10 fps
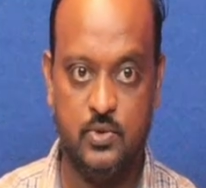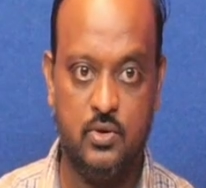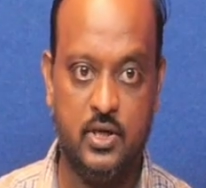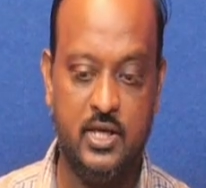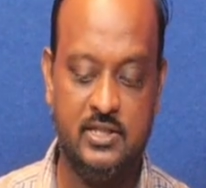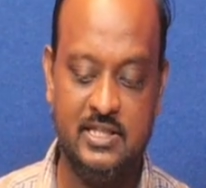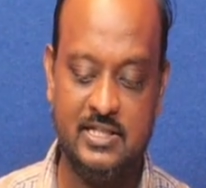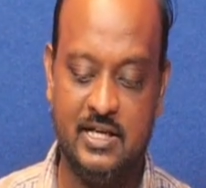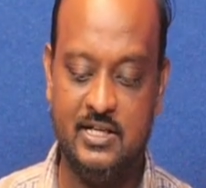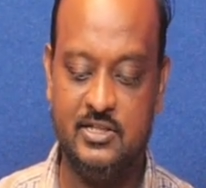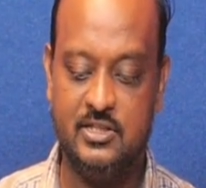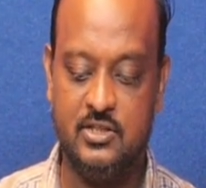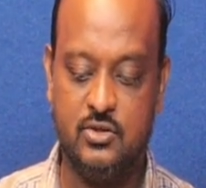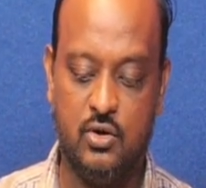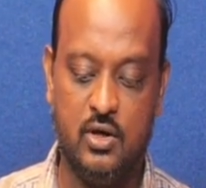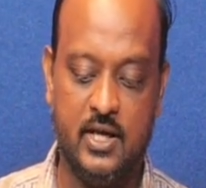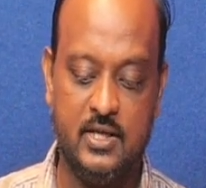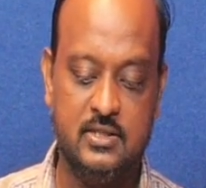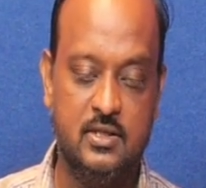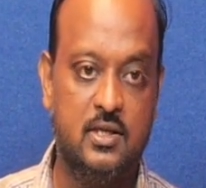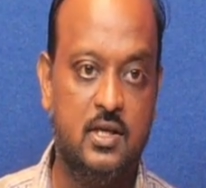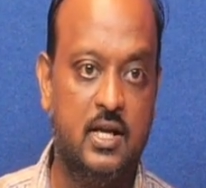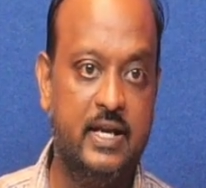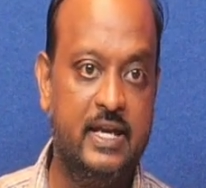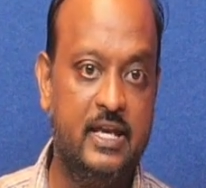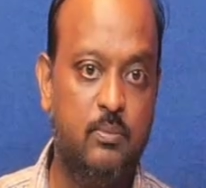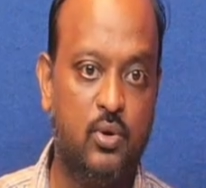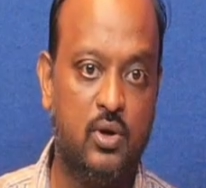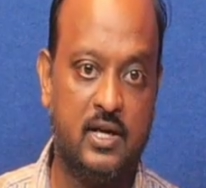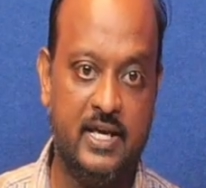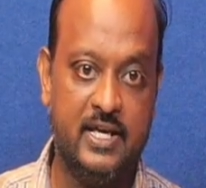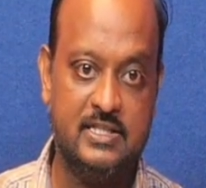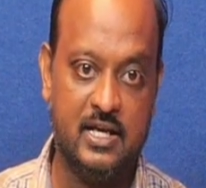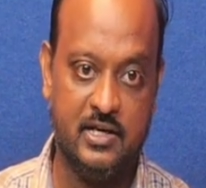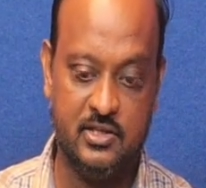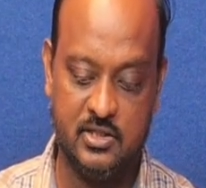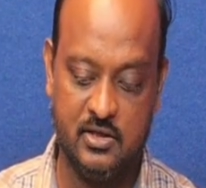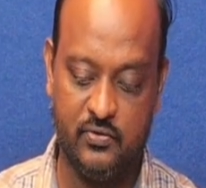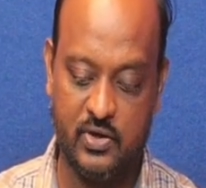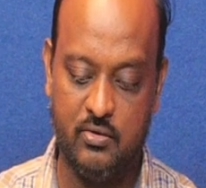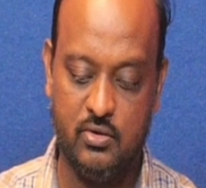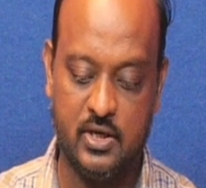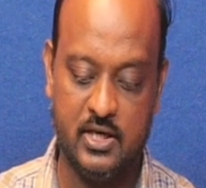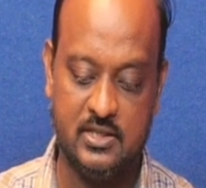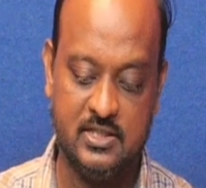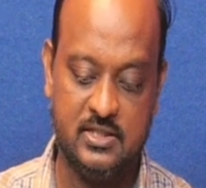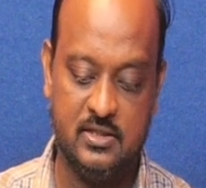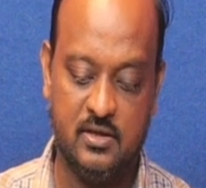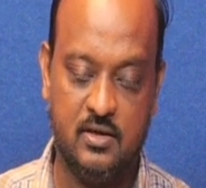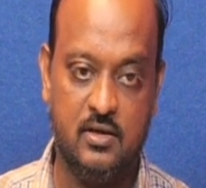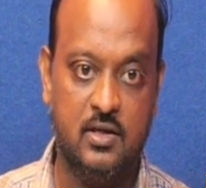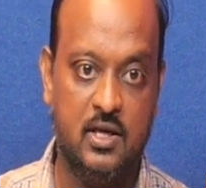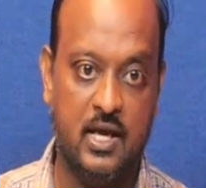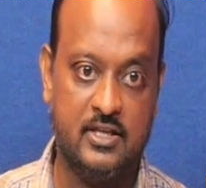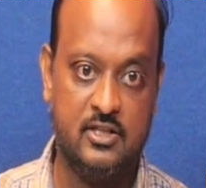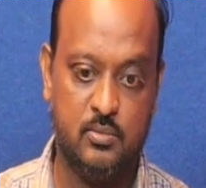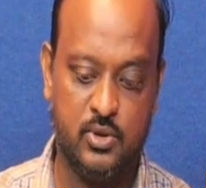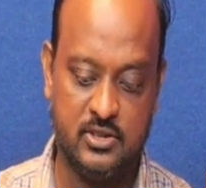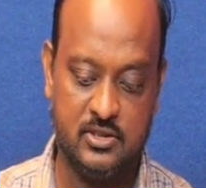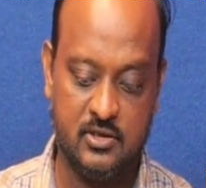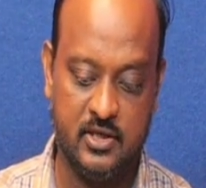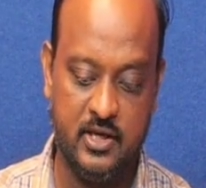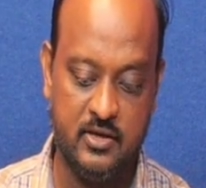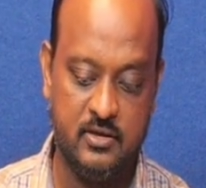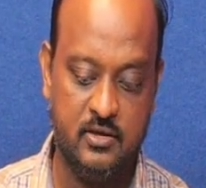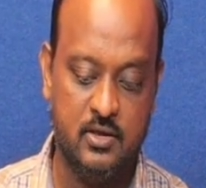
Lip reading: Okay, this condition is called as depolarized condition. If you have a look at this action potential here,